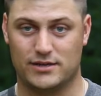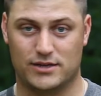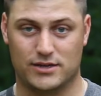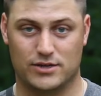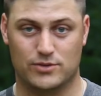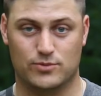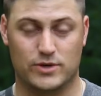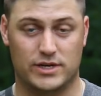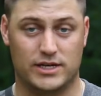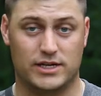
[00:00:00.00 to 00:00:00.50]
a
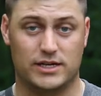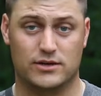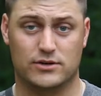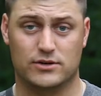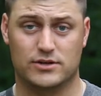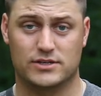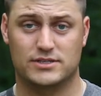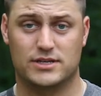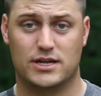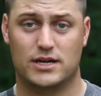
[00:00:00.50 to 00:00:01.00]
good reading,
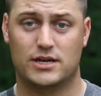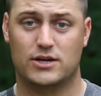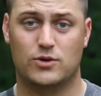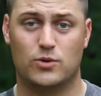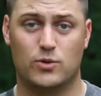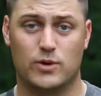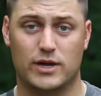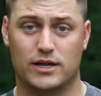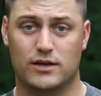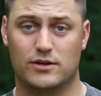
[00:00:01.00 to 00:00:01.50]
or it's not
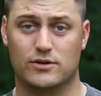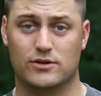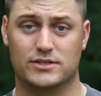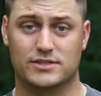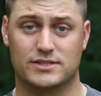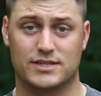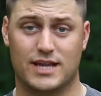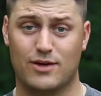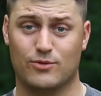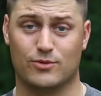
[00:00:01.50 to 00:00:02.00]
quick, or
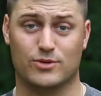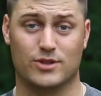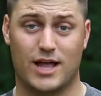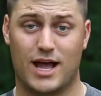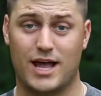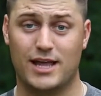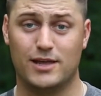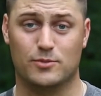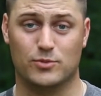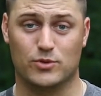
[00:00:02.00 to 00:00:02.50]
it's not
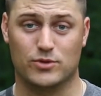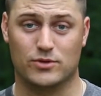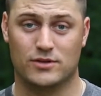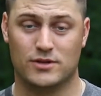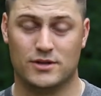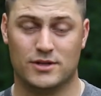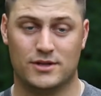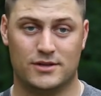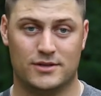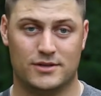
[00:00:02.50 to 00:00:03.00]
reliable,
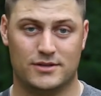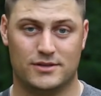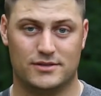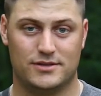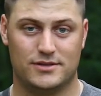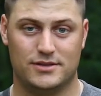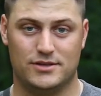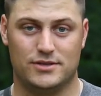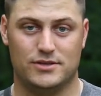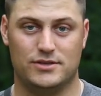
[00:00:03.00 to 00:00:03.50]

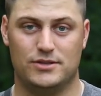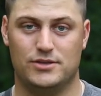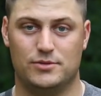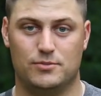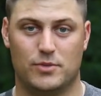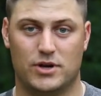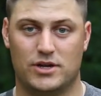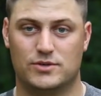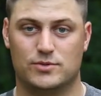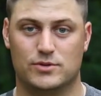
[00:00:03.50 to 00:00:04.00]
you
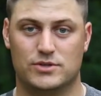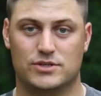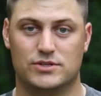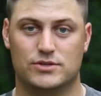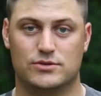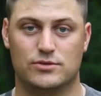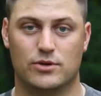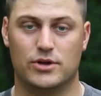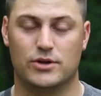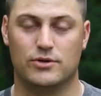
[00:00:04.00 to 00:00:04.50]
might as well
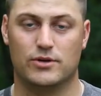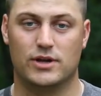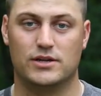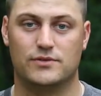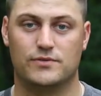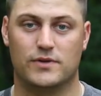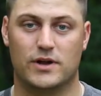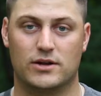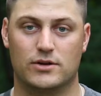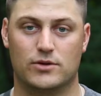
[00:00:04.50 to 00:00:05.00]
just throw your
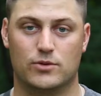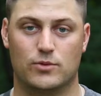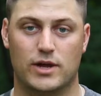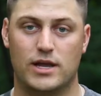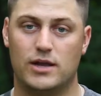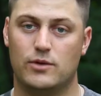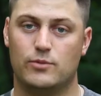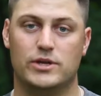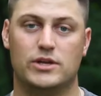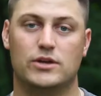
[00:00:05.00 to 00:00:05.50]
rangefinder
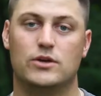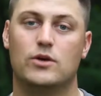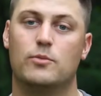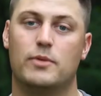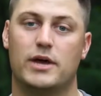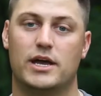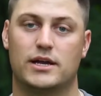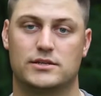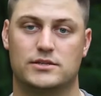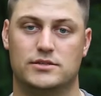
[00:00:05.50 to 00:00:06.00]
away, and we can go
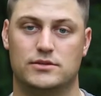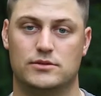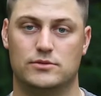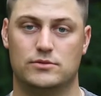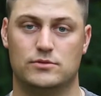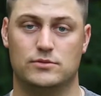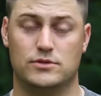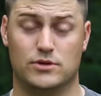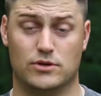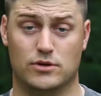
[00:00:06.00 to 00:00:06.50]
back
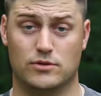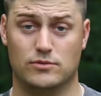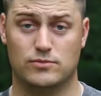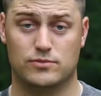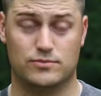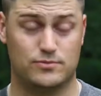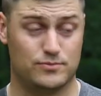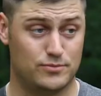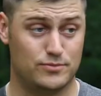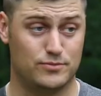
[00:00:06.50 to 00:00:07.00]
to, you know,
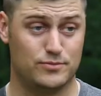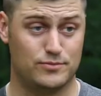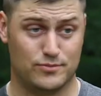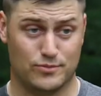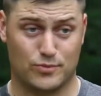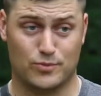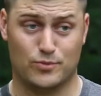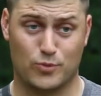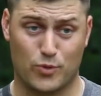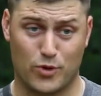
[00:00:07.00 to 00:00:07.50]

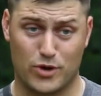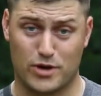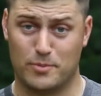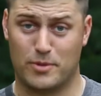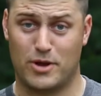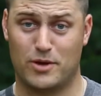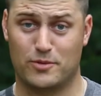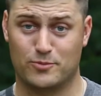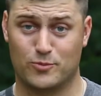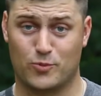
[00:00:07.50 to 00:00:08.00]
worrying
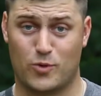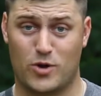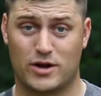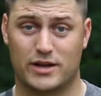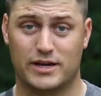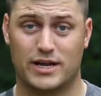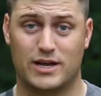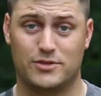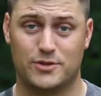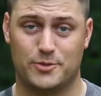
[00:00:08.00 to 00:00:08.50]
about
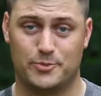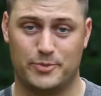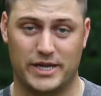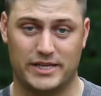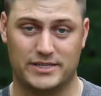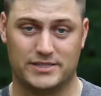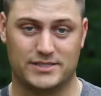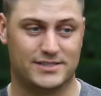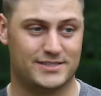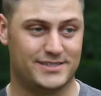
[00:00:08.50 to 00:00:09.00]
walking out the
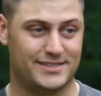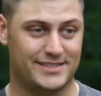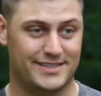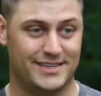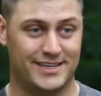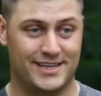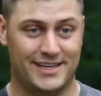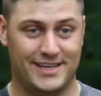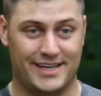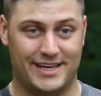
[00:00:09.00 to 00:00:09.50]
paces and
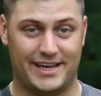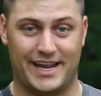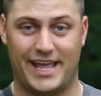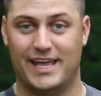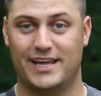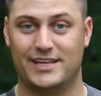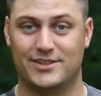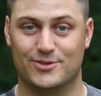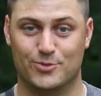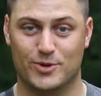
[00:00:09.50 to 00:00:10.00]

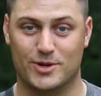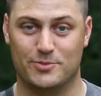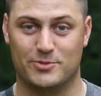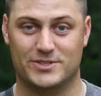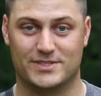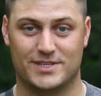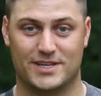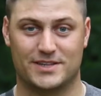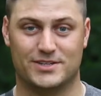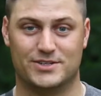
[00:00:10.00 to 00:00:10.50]
hanging the
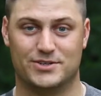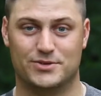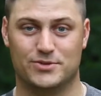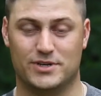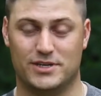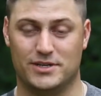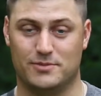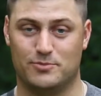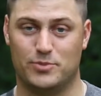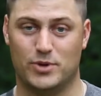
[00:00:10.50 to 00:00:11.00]
ribbons on the
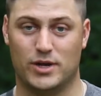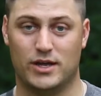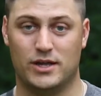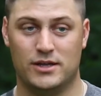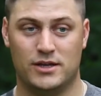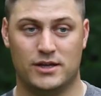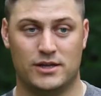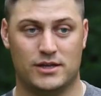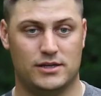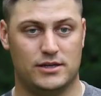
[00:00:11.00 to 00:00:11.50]
tree. But,
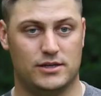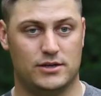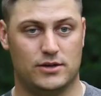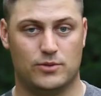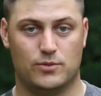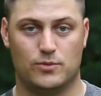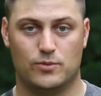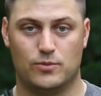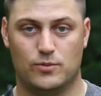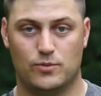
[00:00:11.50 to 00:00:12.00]
you know,